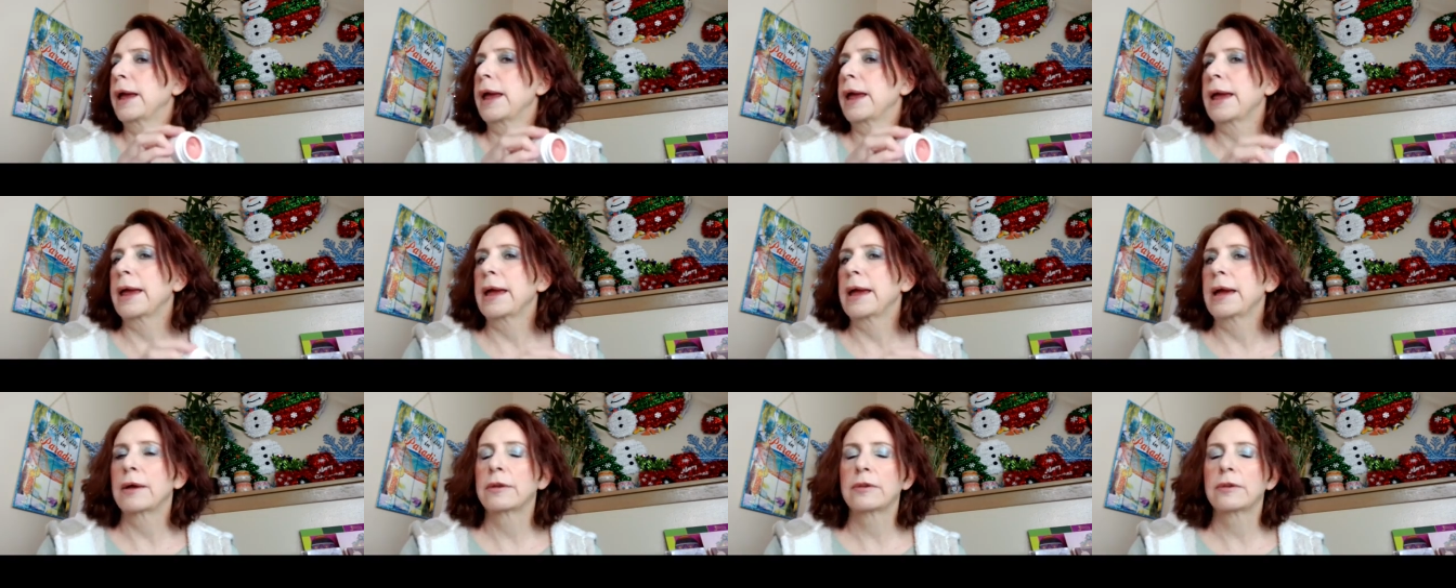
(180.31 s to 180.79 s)

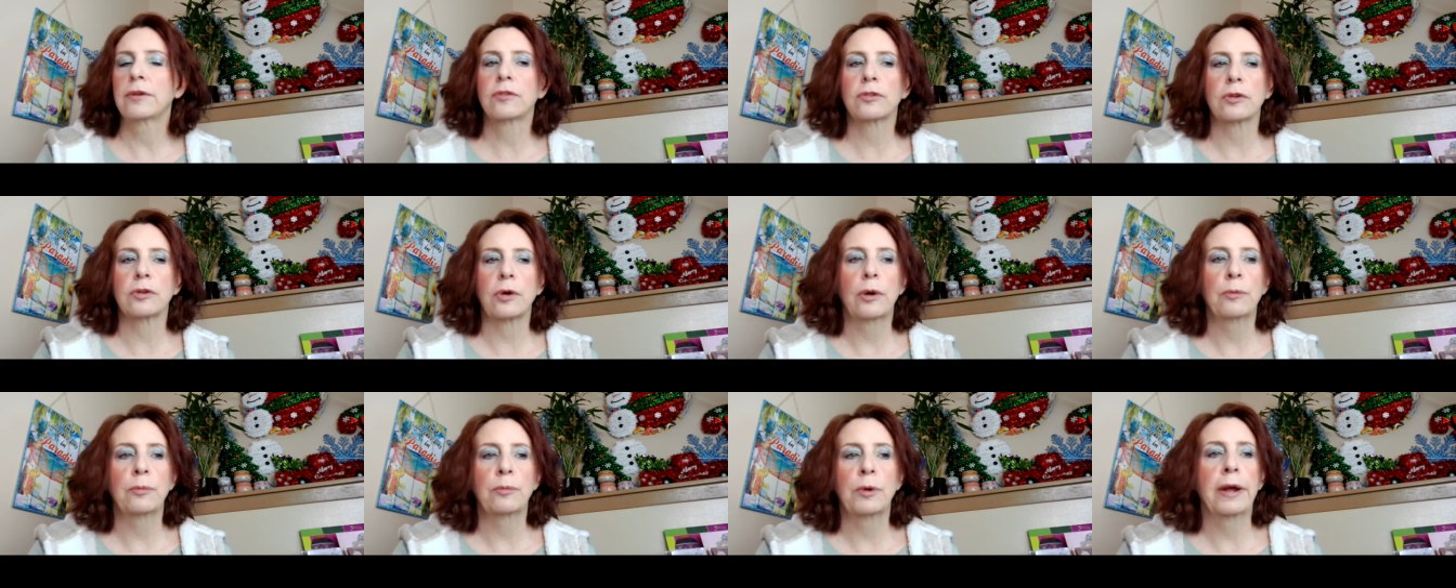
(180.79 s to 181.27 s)
And
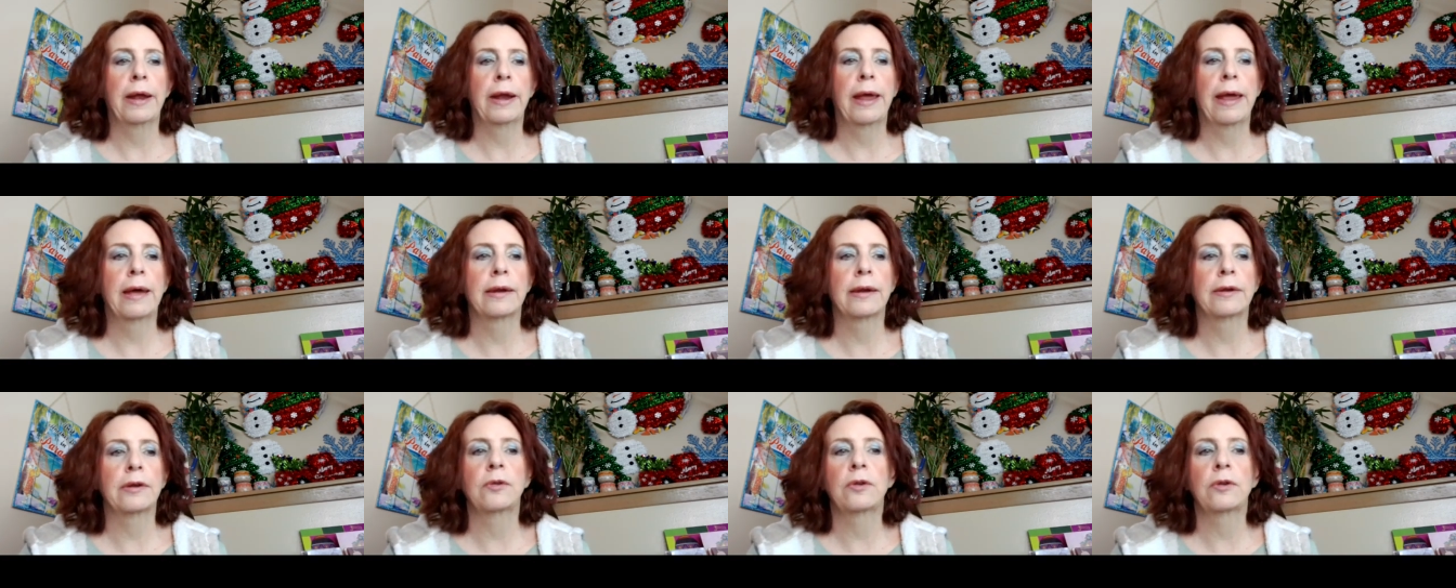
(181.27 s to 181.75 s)
so I went
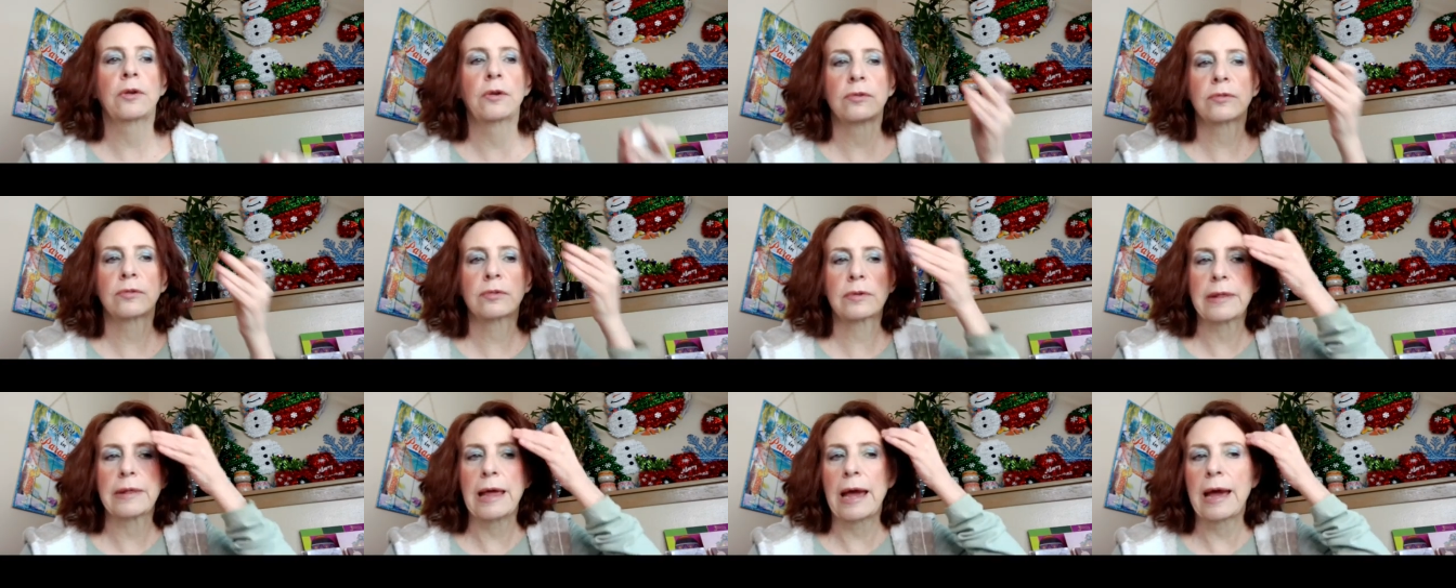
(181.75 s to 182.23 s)
ahead and
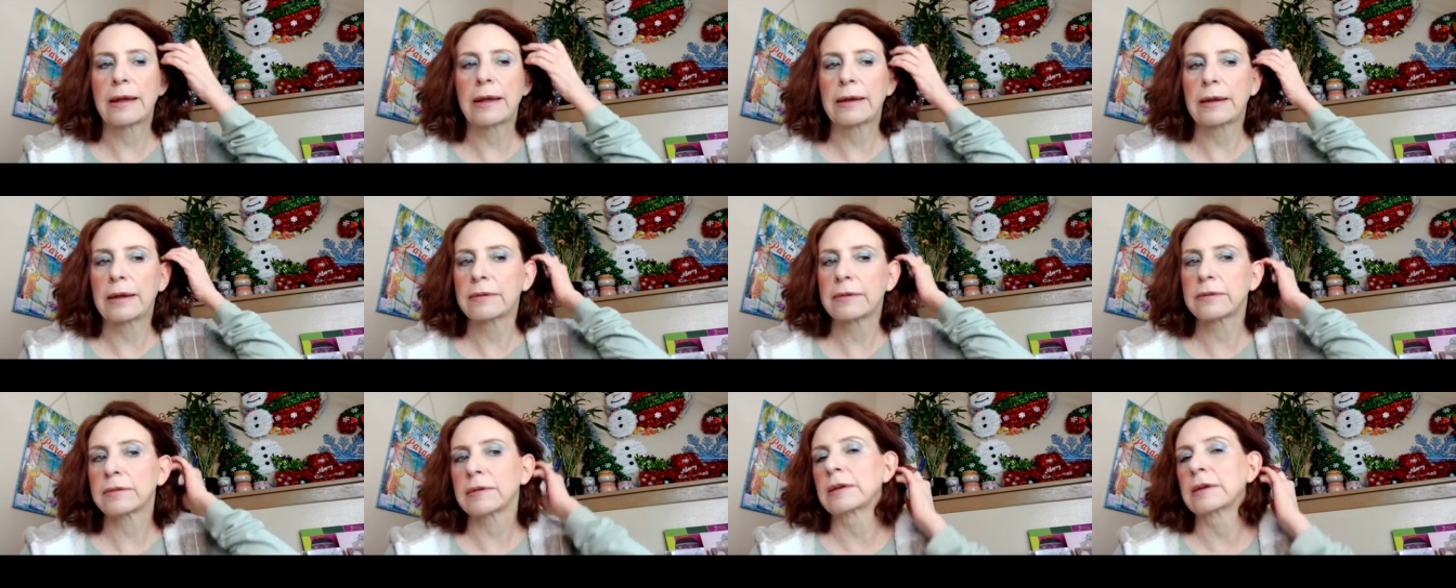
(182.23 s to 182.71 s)
used that
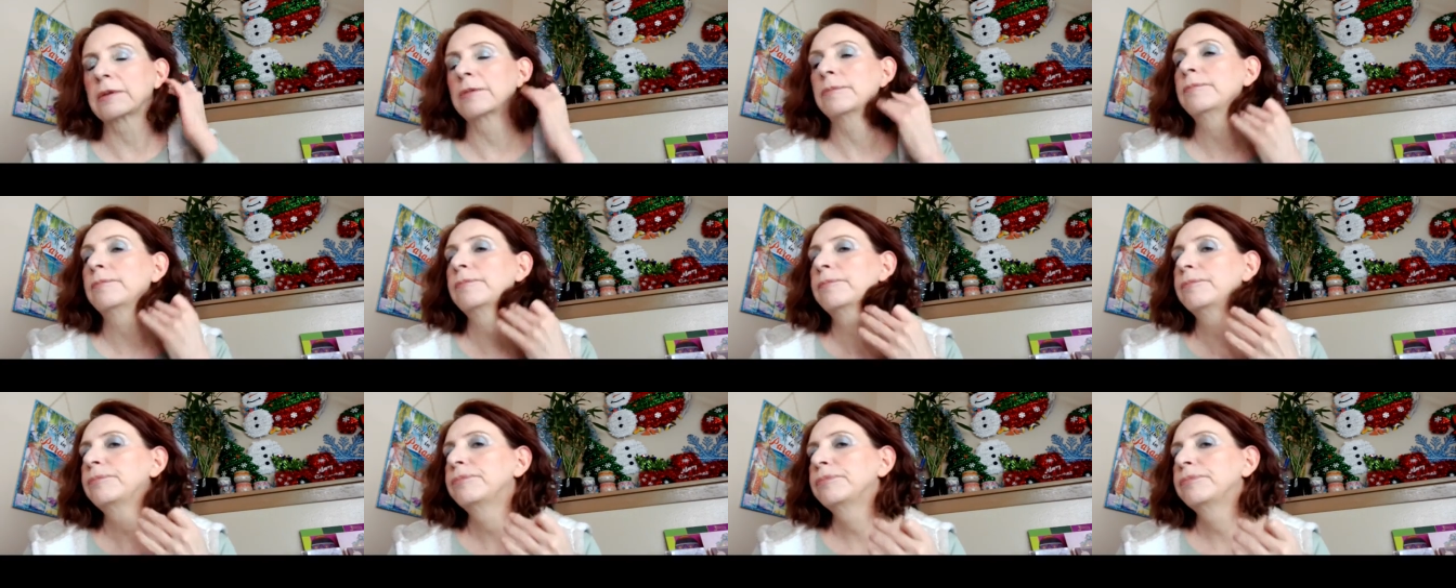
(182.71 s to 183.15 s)
as a